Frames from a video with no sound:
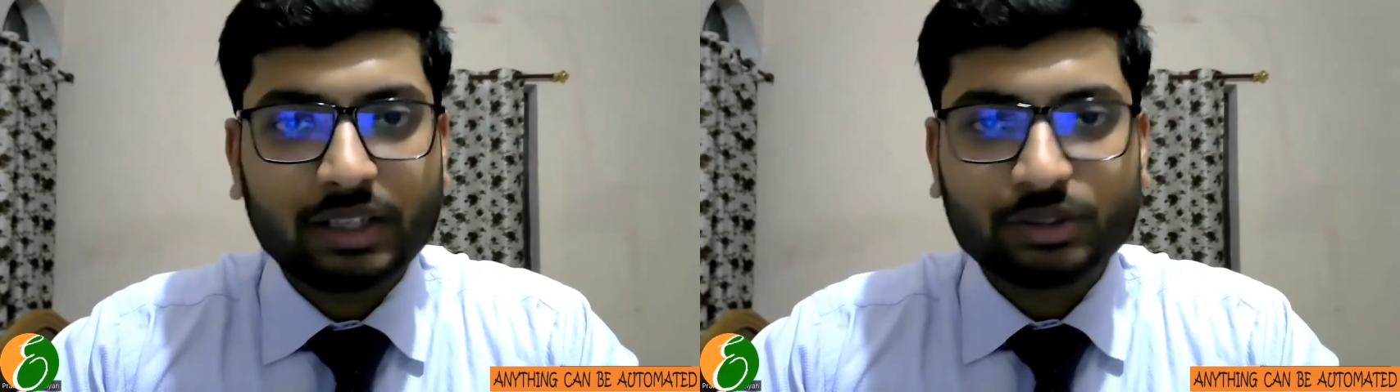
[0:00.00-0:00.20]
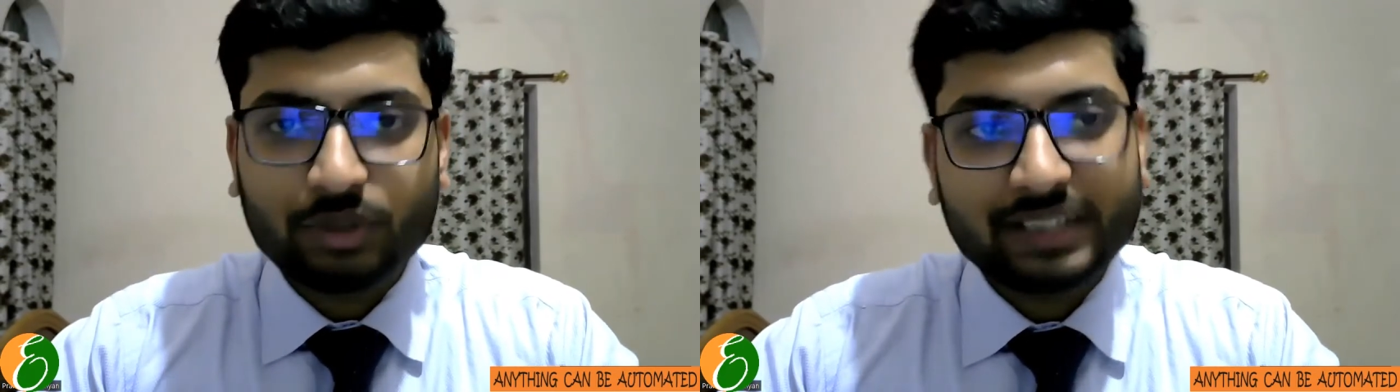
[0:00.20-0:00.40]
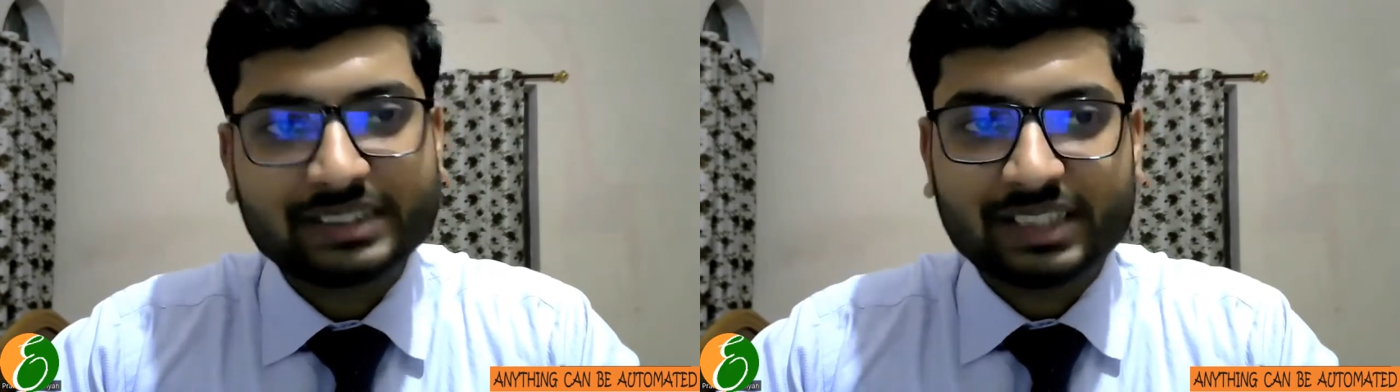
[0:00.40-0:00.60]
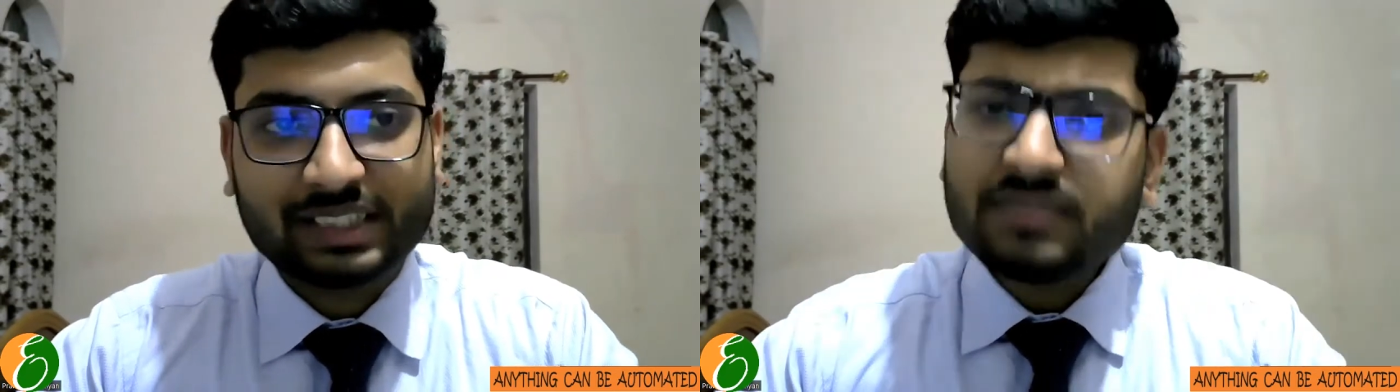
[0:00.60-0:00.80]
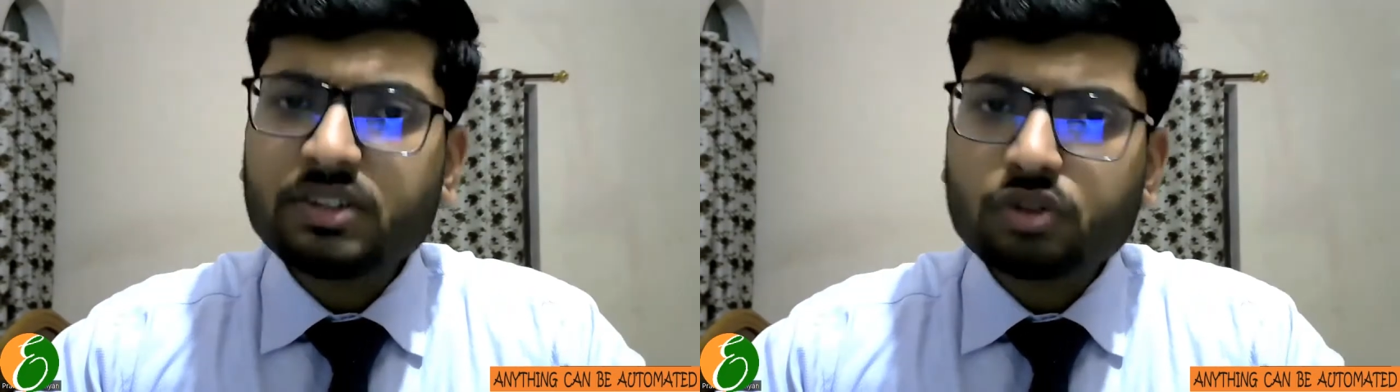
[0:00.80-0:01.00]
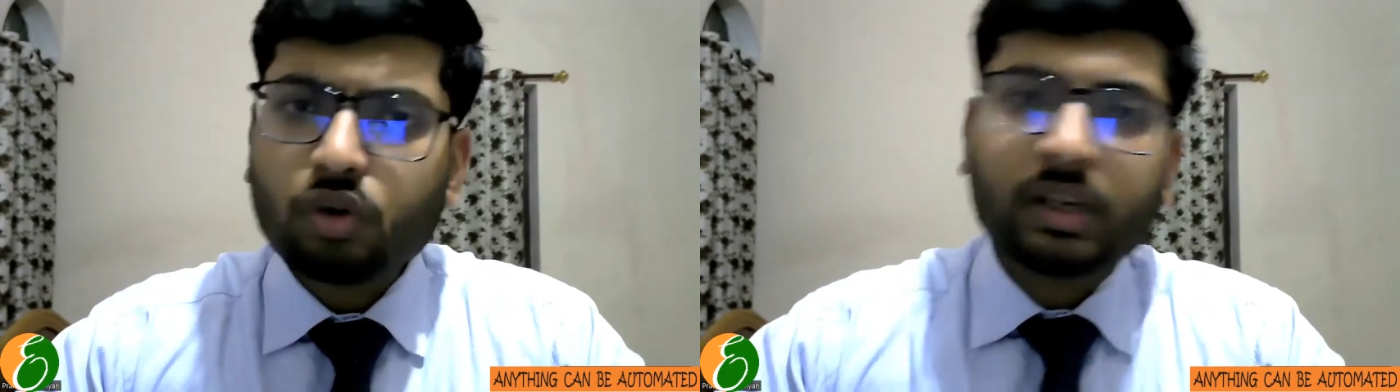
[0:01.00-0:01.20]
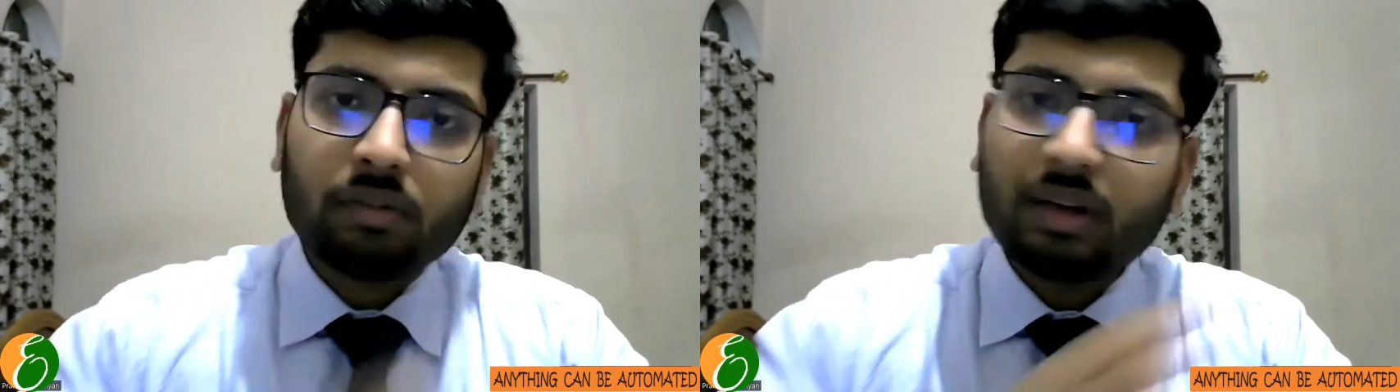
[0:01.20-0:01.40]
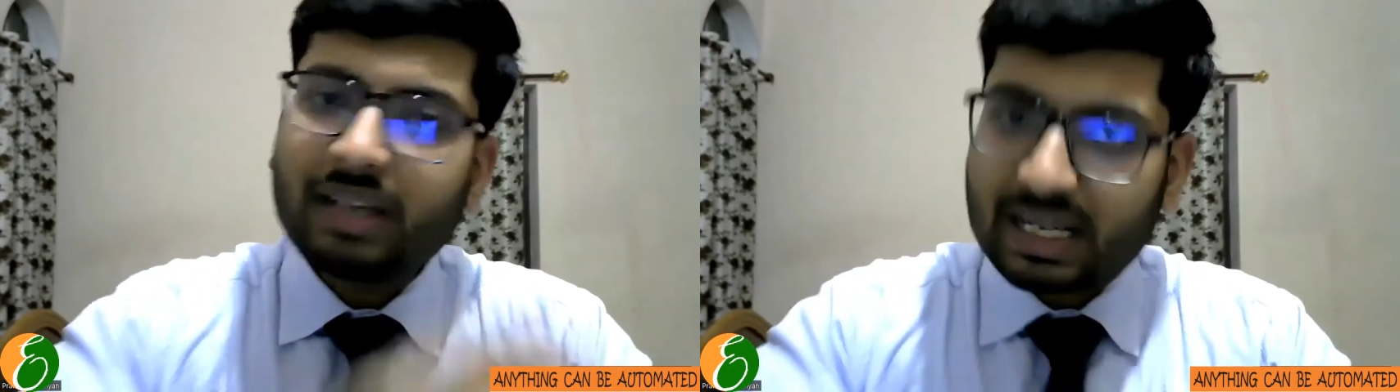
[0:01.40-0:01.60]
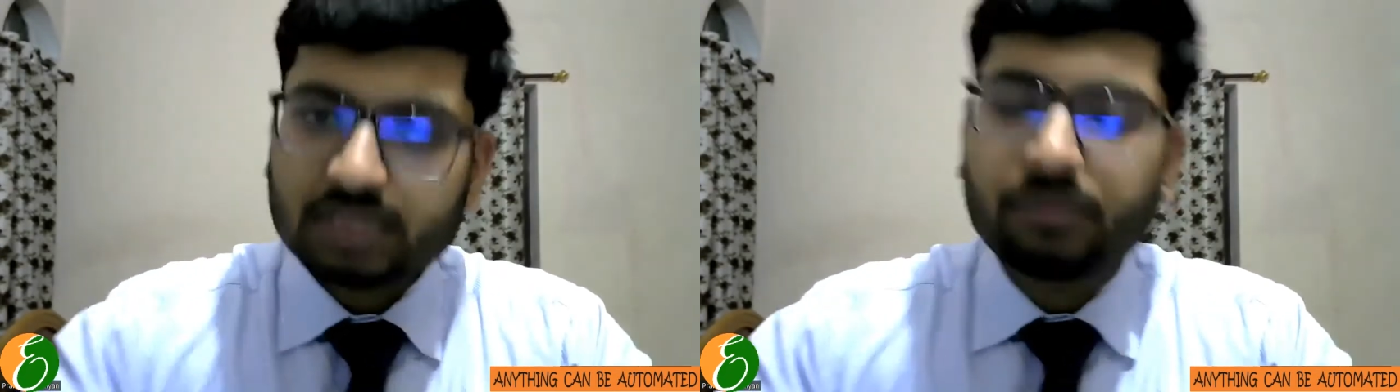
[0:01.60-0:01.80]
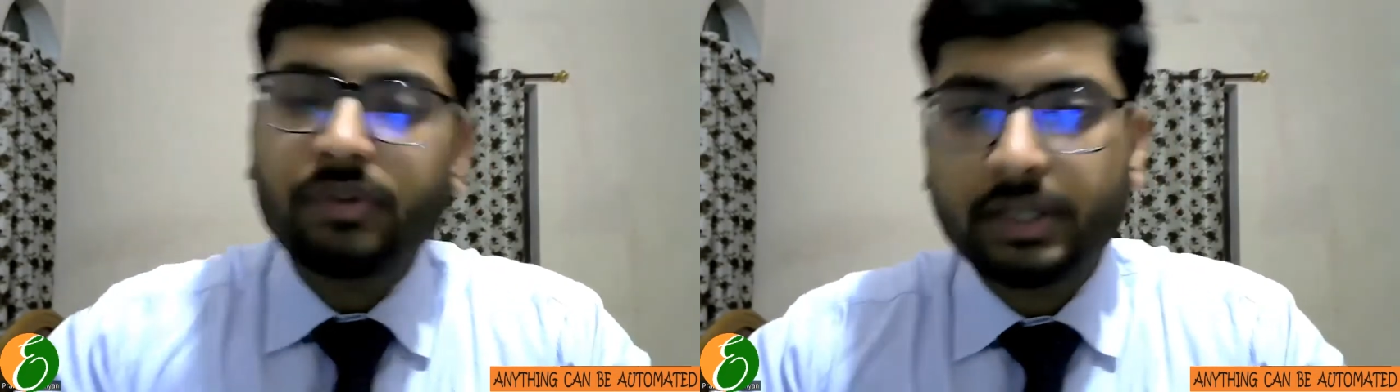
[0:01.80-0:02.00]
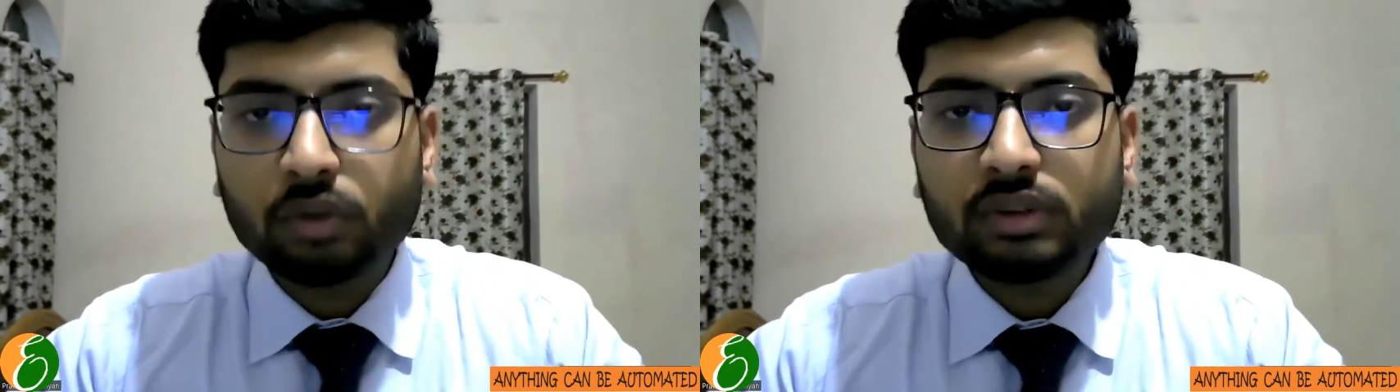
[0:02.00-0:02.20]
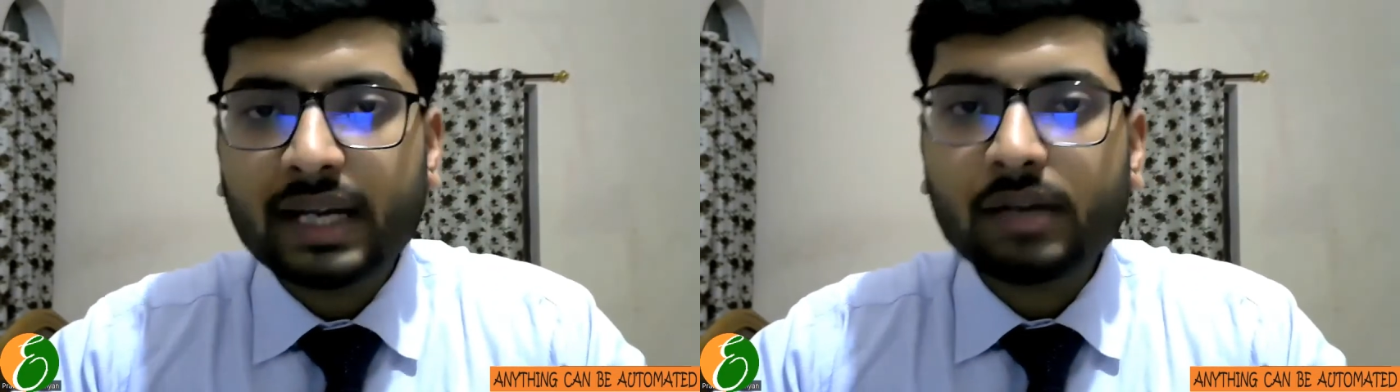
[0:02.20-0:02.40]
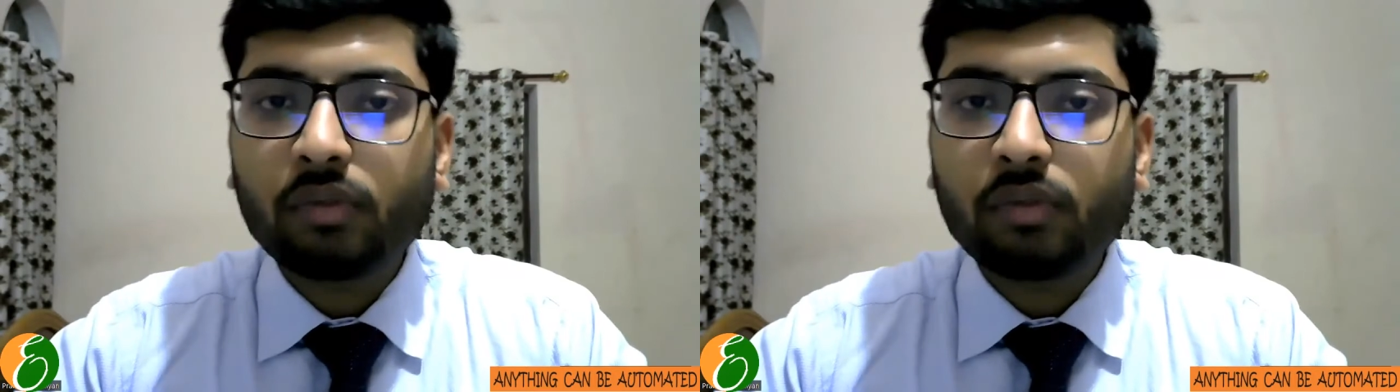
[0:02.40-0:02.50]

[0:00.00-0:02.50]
So let's start. As we saw in our last video that